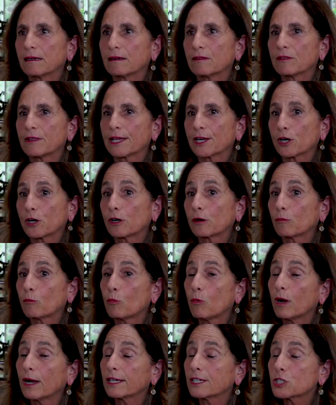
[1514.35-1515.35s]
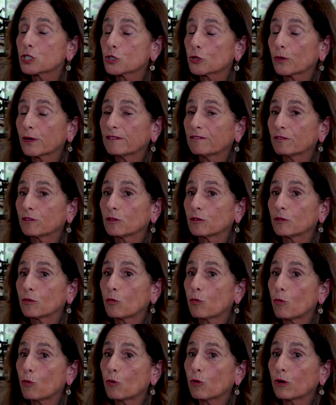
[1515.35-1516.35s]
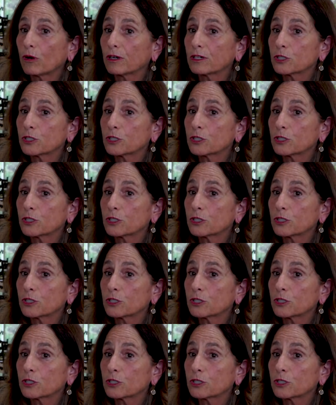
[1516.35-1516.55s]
that are, one, joyful or